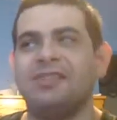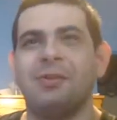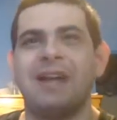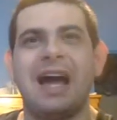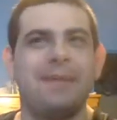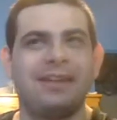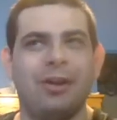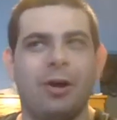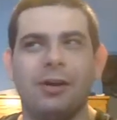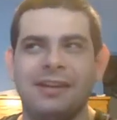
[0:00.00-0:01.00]
so it kind of makes
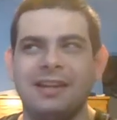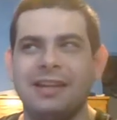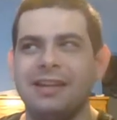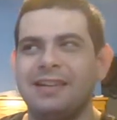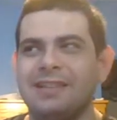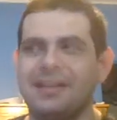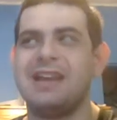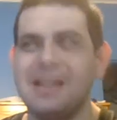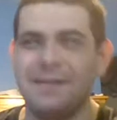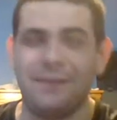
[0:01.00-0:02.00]
it hard to
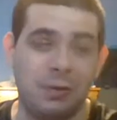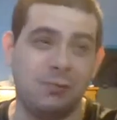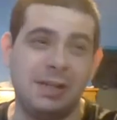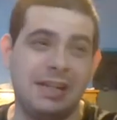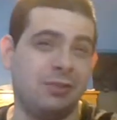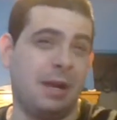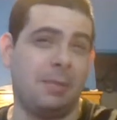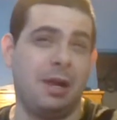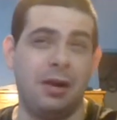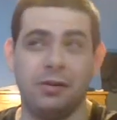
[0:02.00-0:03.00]
say if they're really
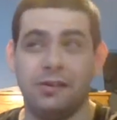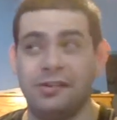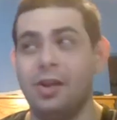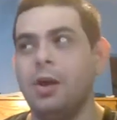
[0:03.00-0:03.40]
grammar errors